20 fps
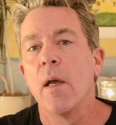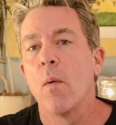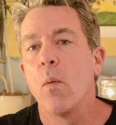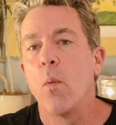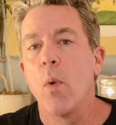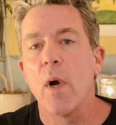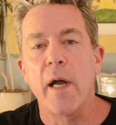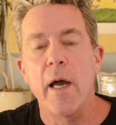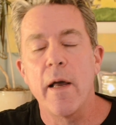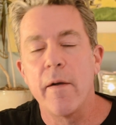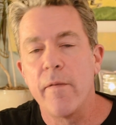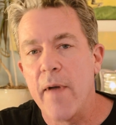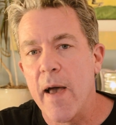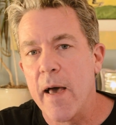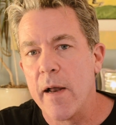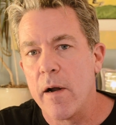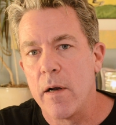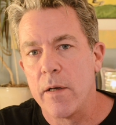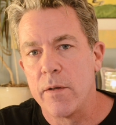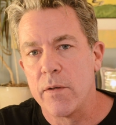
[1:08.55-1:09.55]
What kind of
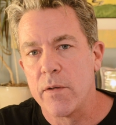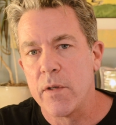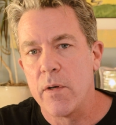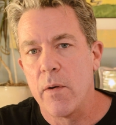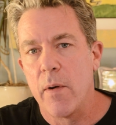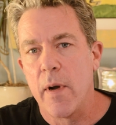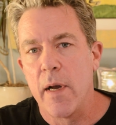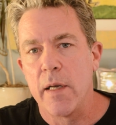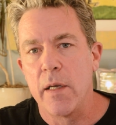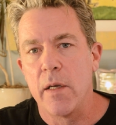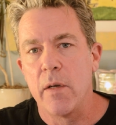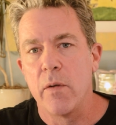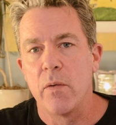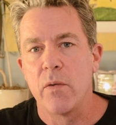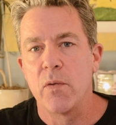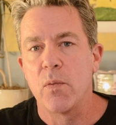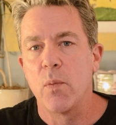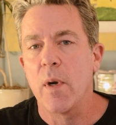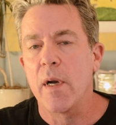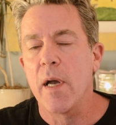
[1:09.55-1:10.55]
add-ons do I
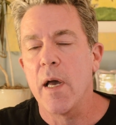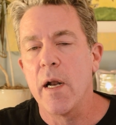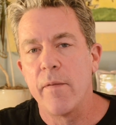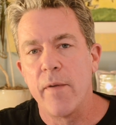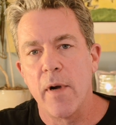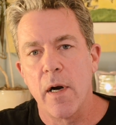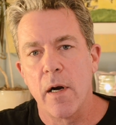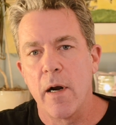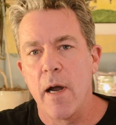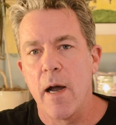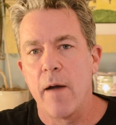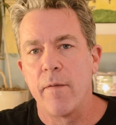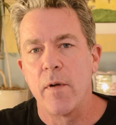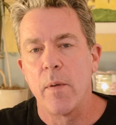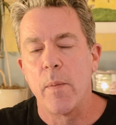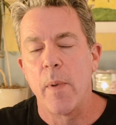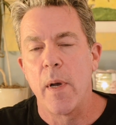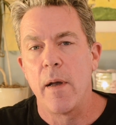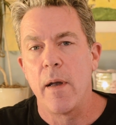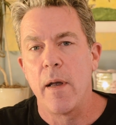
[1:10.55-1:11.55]
use? What kind of aircraft
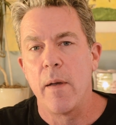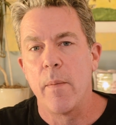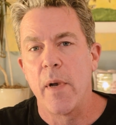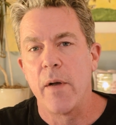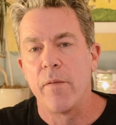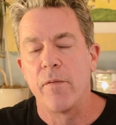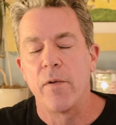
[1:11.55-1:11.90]
am I